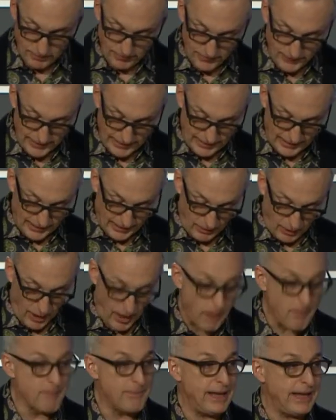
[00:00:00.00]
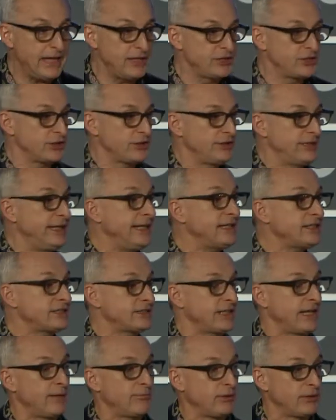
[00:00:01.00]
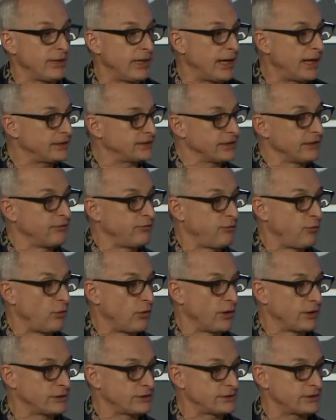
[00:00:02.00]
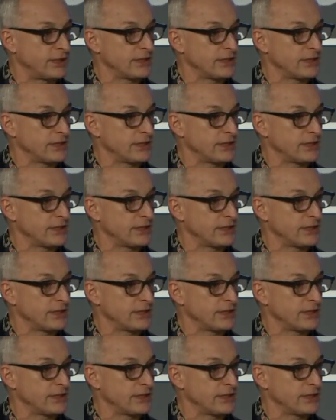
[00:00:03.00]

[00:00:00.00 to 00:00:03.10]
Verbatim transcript: that a major destabilizing force,